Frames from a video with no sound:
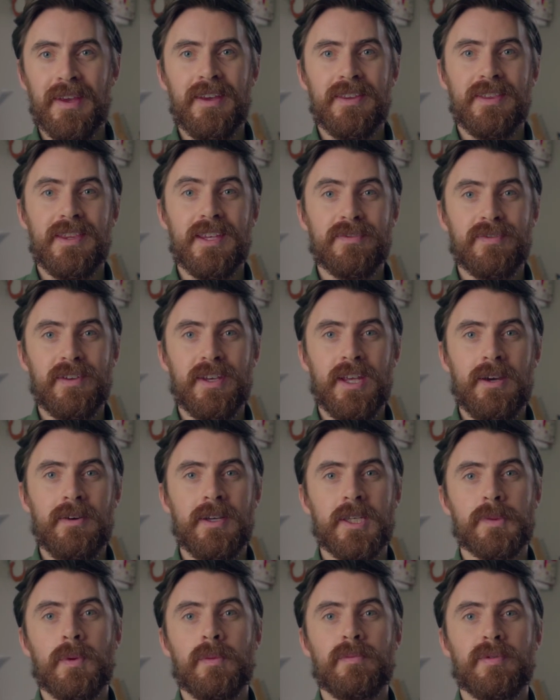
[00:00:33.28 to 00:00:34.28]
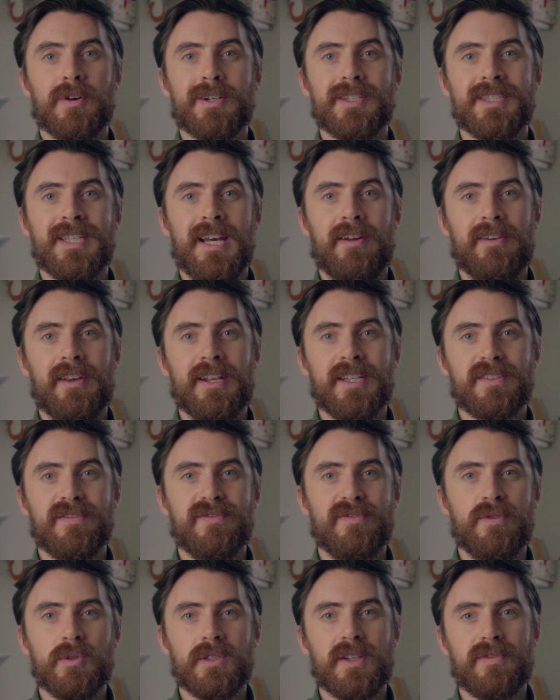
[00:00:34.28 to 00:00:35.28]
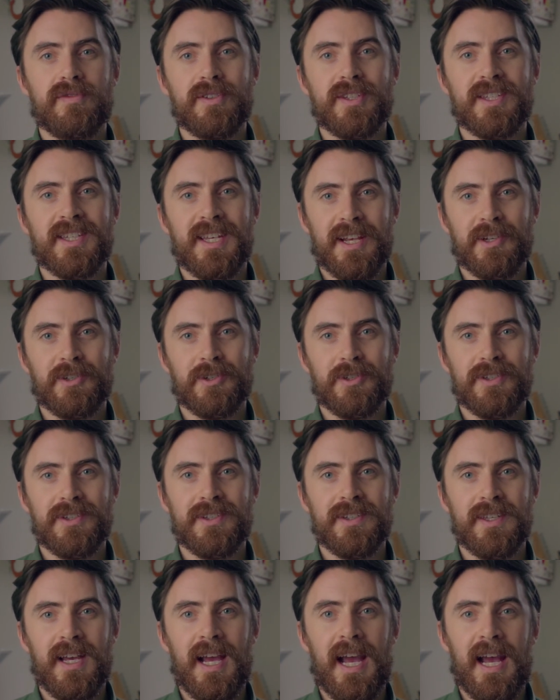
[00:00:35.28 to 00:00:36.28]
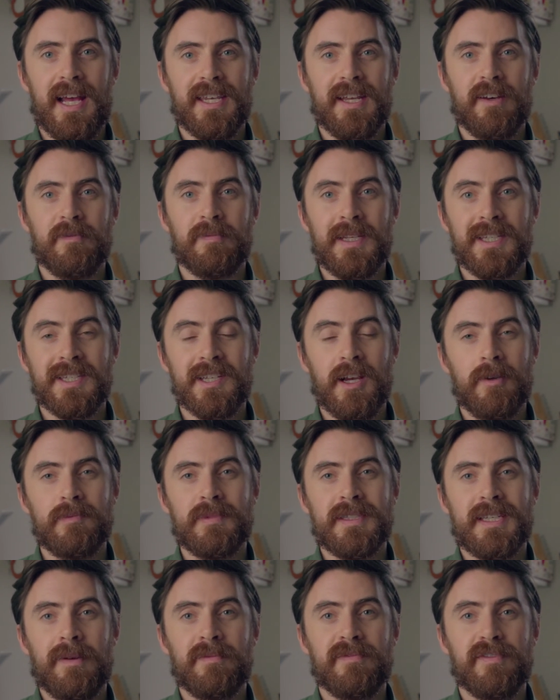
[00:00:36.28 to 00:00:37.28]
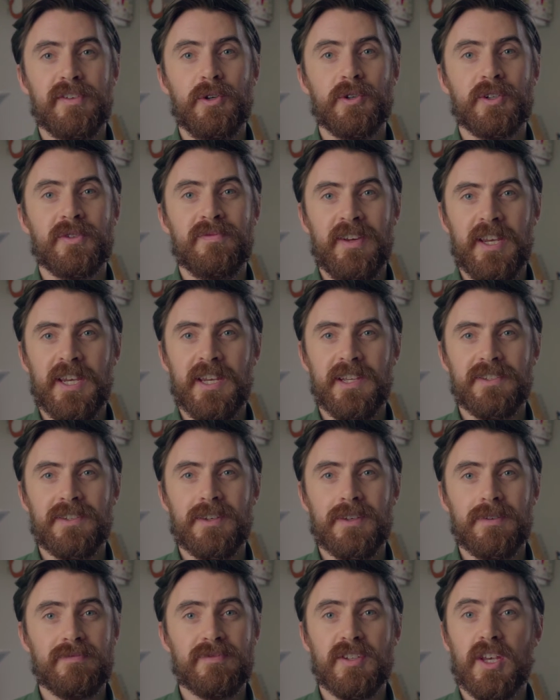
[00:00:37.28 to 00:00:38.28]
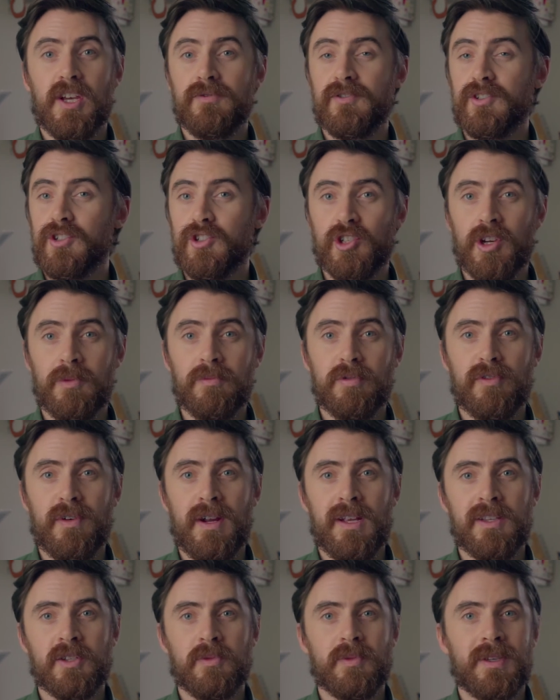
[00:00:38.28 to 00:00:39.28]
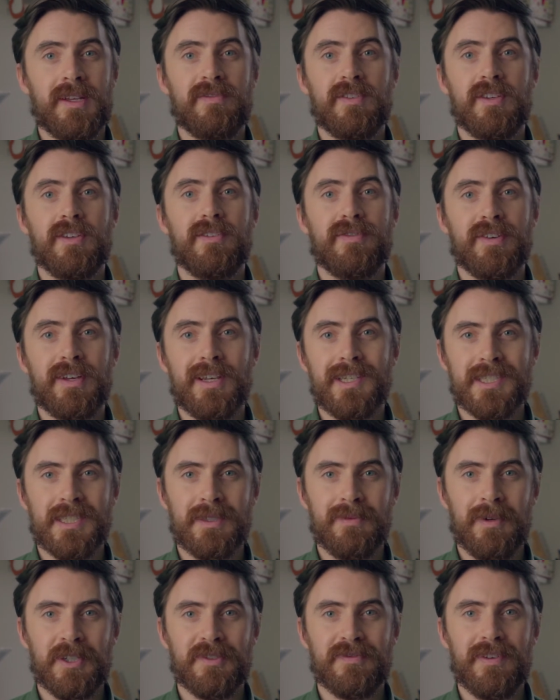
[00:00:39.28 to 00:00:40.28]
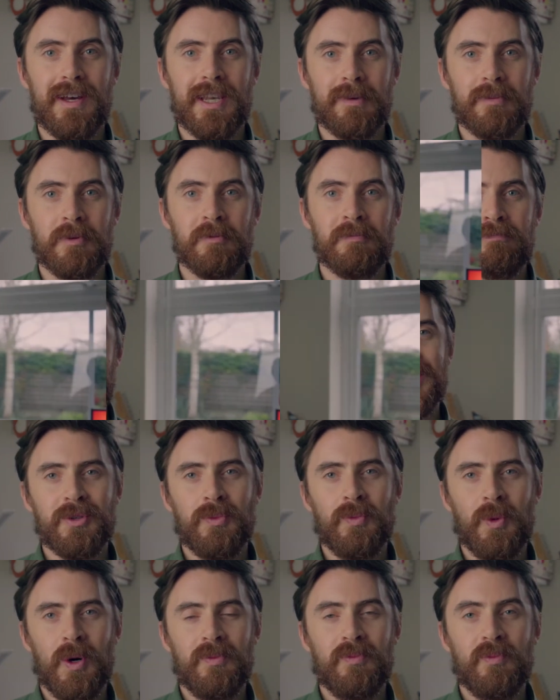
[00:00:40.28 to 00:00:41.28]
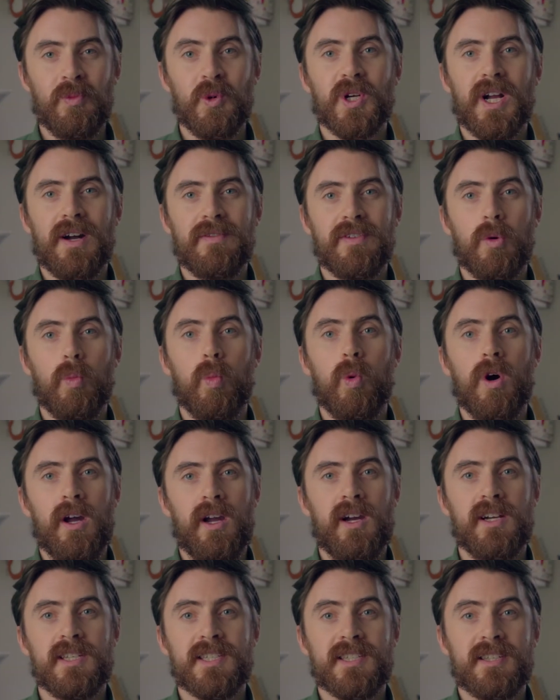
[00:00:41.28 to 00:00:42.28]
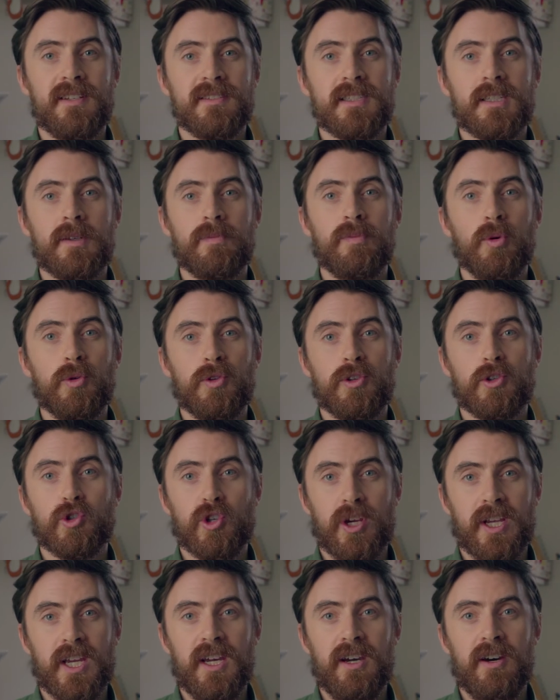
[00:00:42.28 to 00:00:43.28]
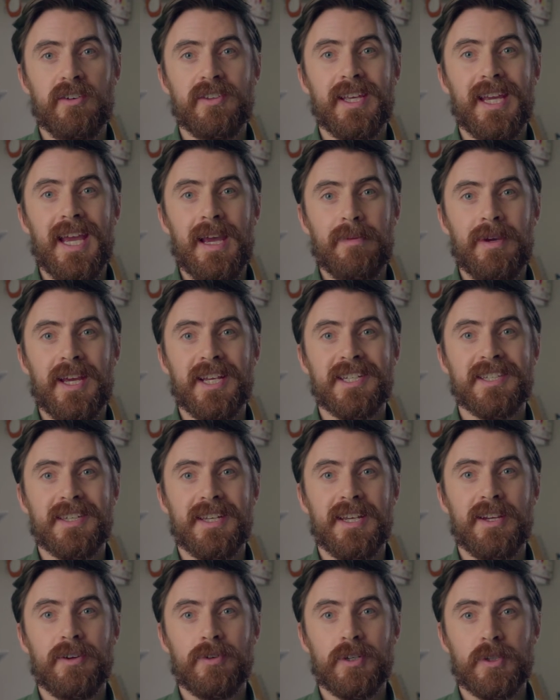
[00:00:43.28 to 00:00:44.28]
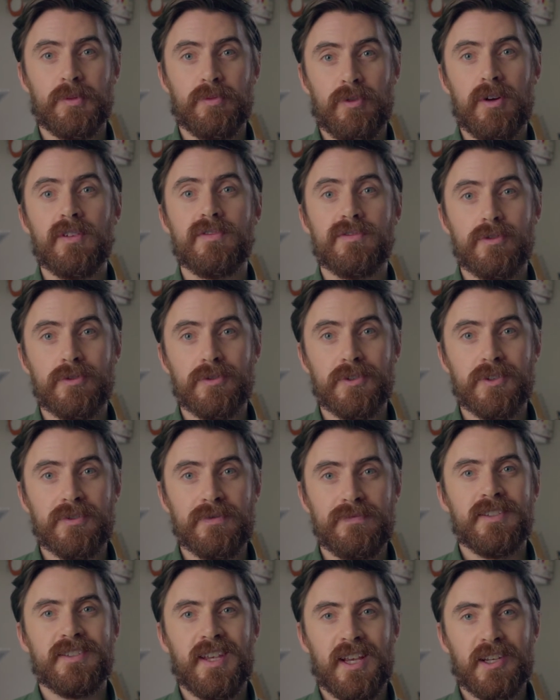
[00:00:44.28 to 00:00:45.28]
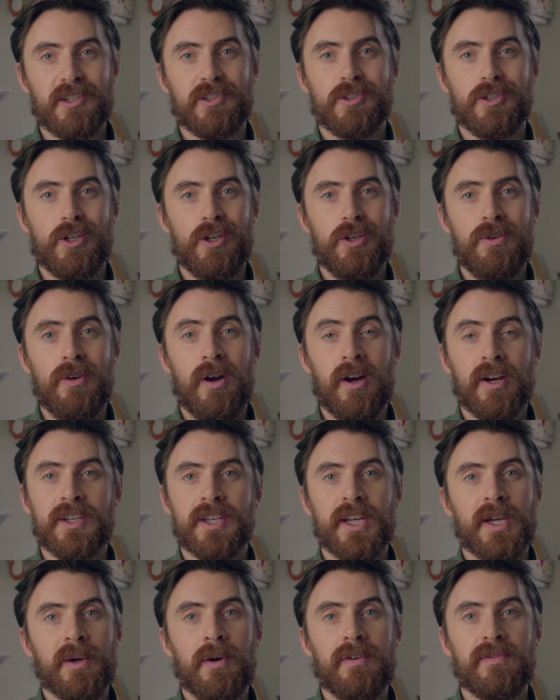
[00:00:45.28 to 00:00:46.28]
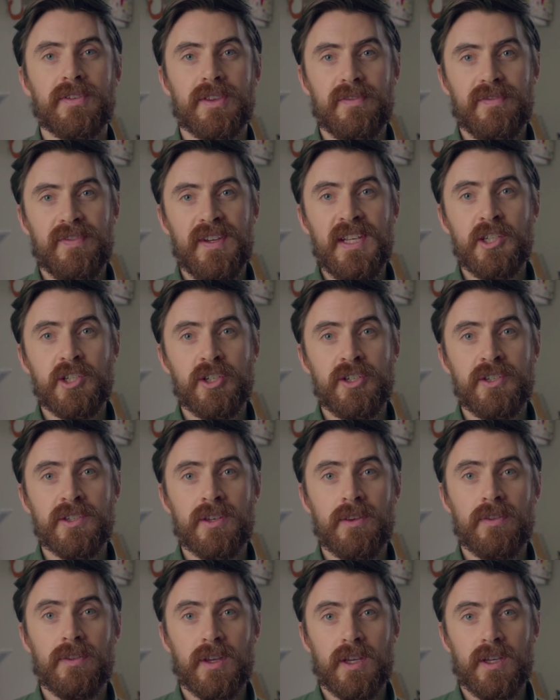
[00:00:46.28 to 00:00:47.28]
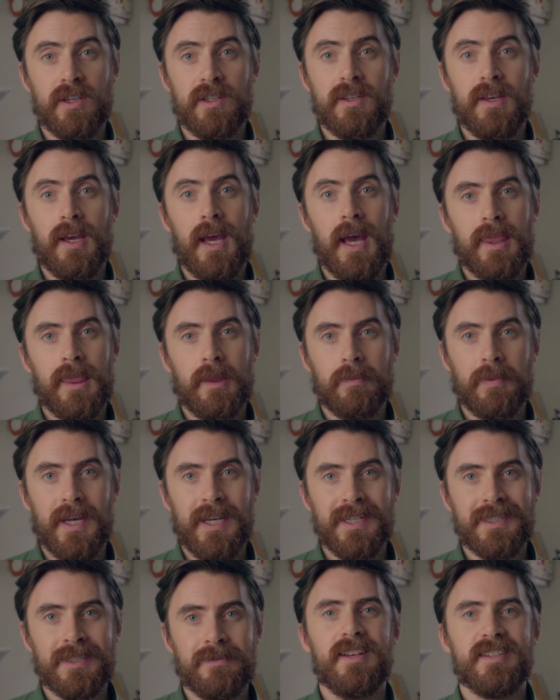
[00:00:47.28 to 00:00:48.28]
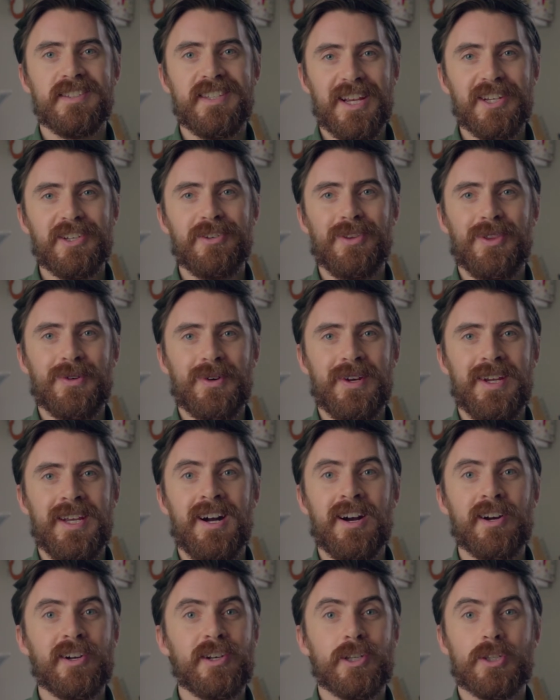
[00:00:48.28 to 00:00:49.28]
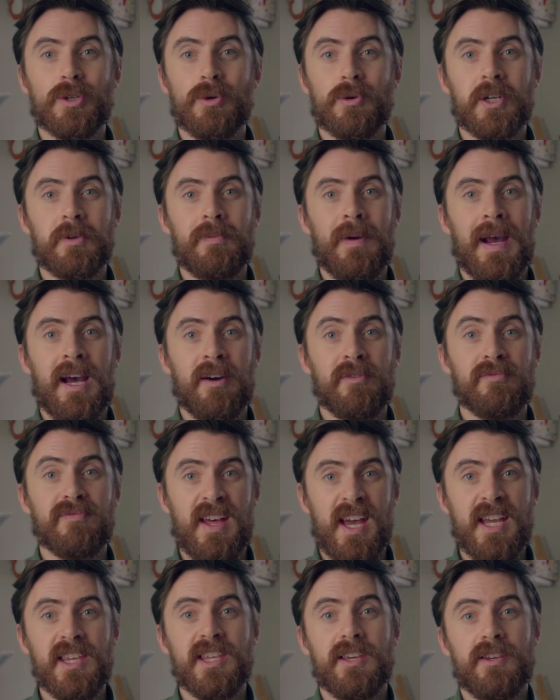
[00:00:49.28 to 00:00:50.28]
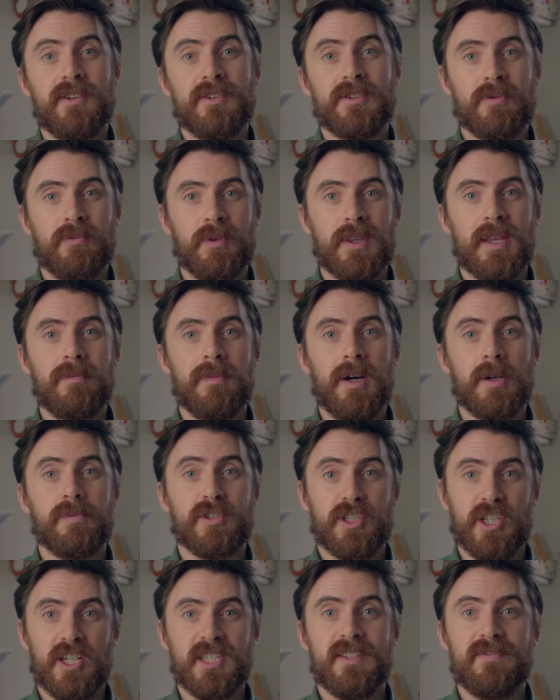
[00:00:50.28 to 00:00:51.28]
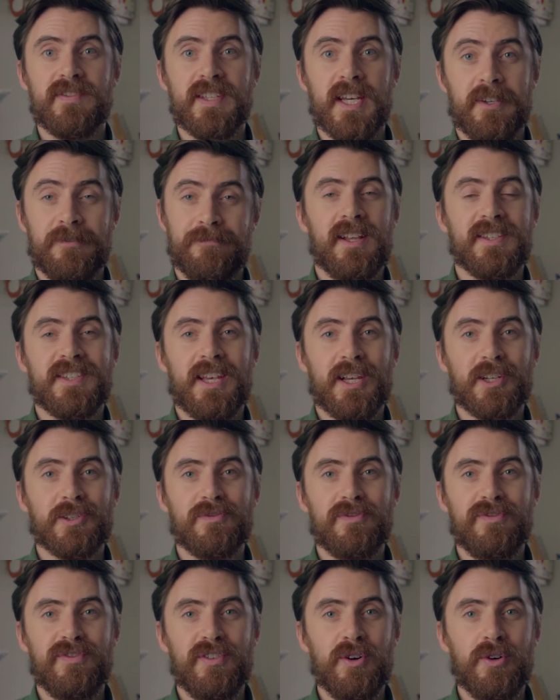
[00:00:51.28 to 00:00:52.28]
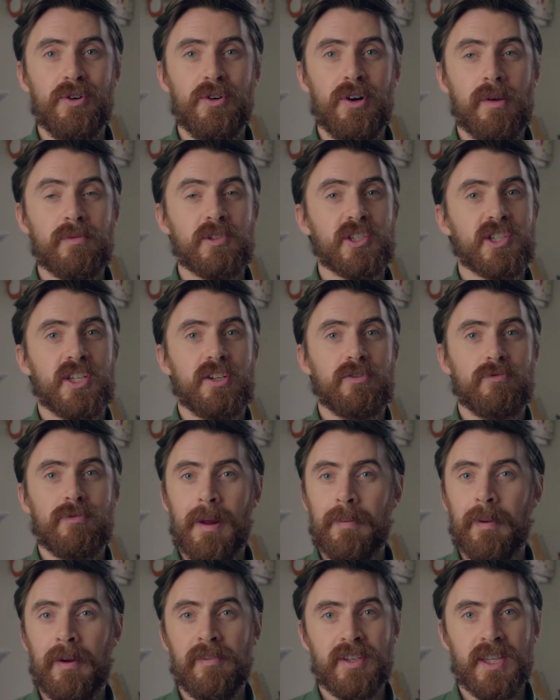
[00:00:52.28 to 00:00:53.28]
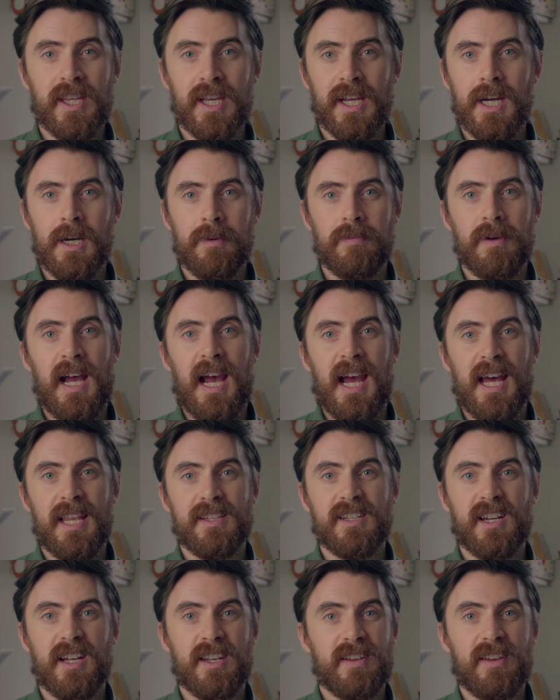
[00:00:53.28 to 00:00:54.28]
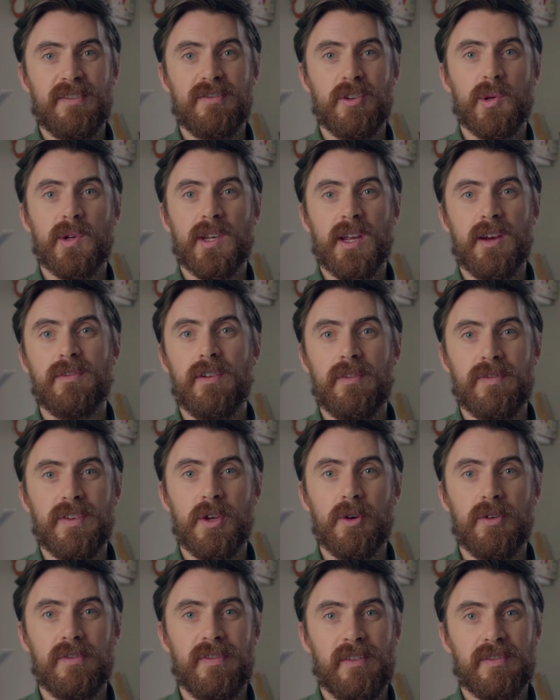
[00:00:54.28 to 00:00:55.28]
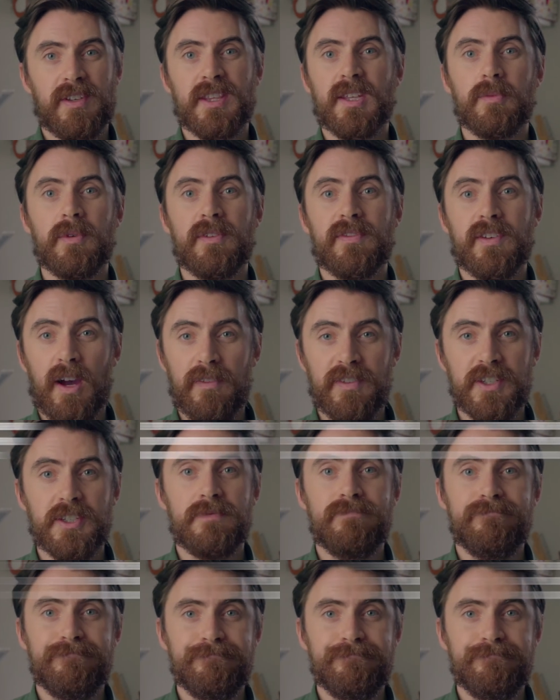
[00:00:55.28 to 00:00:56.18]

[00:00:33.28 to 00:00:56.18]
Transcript: This video has been broken down into 4 different sections and have been timestamped for your convenience, so just jump around to whatever you feel is the most valuable. Section 1 will cover why I decided to pull the trigger on the MX series peripherals. Section 2, I'm going to go over the features, the good and the bad. Section 3, I'm going to talk about their use within my productive day. And Section 4, I'm just going to wrap everything up and kind of give you an overview of everything we've covered.